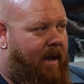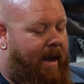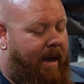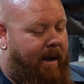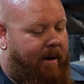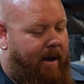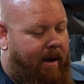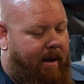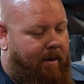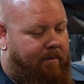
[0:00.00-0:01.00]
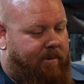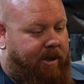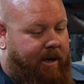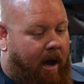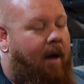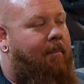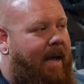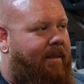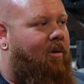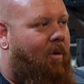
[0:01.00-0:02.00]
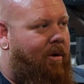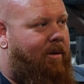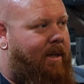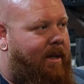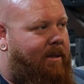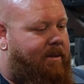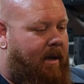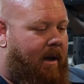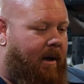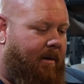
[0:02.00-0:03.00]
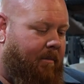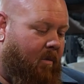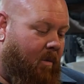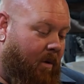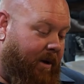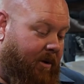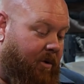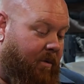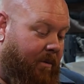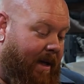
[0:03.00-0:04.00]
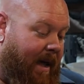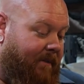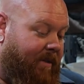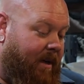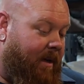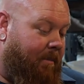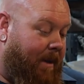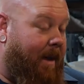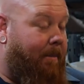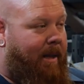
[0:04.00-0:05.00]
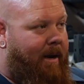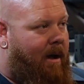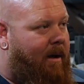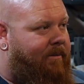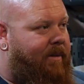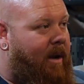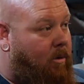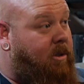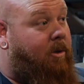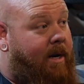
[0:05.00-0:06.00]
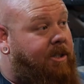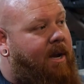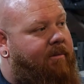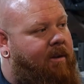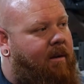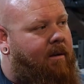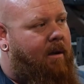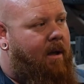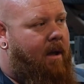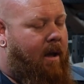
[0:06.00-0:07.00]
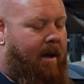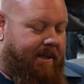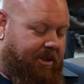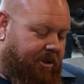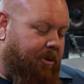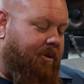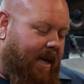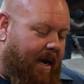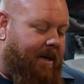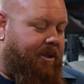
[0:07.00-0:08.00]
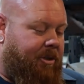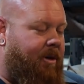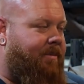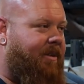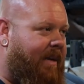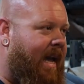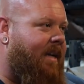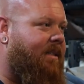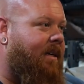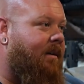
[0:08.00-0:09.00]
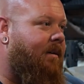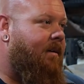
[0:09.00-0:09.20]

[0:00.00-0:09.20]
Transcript: And to combat the oil leaks, what we do when we have the bed plate off that holds the crankshaft in, it's 2 tiny strips of gasket.